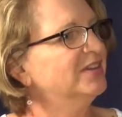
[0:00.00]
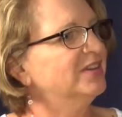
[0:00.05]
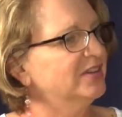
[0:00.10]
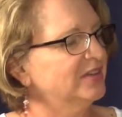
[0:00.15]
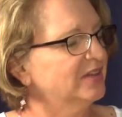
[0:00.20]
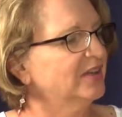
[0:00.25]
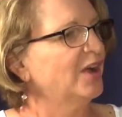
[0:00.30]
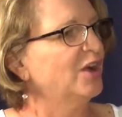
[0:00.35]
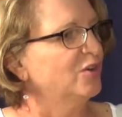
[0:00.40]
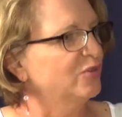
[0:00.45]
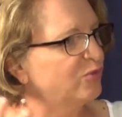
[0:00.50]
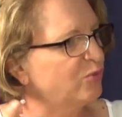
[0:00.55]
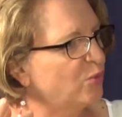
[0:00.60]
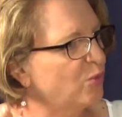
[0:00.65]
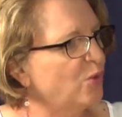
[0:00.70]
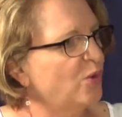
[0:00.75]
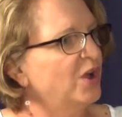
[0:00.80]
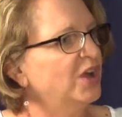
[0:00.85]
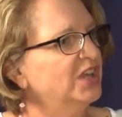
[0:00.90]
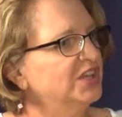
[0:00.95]
Mm-hmm. Of
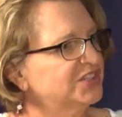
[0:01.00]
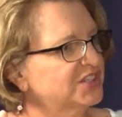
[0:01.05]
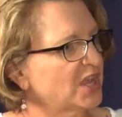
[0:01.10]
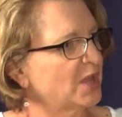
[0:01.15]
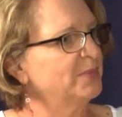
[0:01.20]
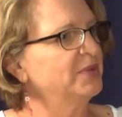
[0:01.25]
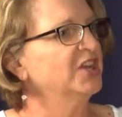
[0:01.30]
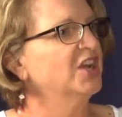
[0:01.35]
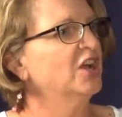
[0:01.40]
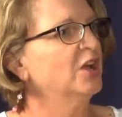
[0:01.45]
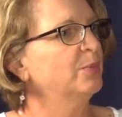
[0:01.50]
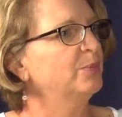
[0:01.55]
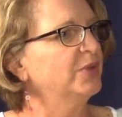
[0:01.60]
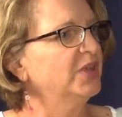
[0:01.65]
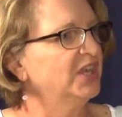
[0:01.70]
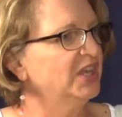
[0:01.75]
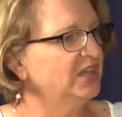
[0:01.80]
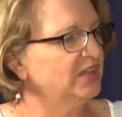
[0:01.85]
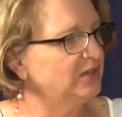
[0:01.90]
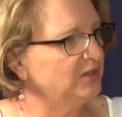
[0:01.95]
what is coming up
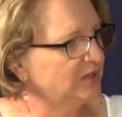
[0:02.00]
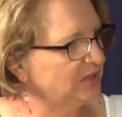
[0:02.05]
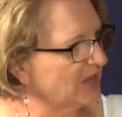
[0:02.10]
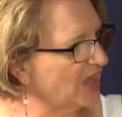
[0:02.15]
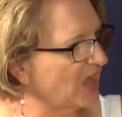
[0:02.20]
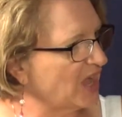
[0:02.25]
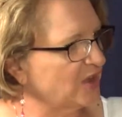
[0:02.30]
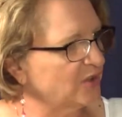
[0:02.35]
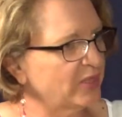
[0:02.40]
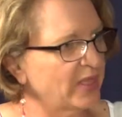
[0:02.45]
and how